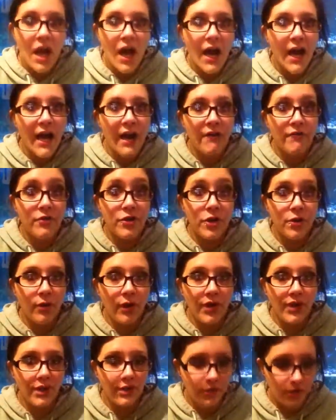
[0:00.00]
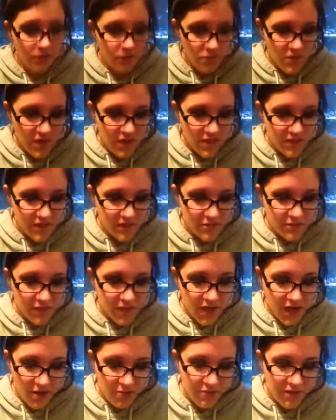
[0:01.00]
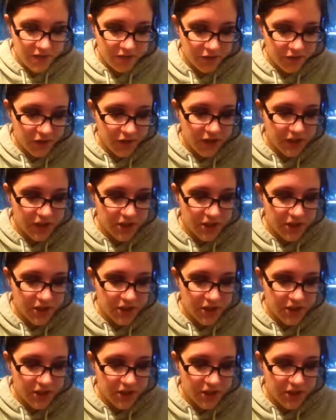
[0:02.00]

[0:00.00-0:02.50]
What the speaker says: I have no idea who made this, but I'm definitely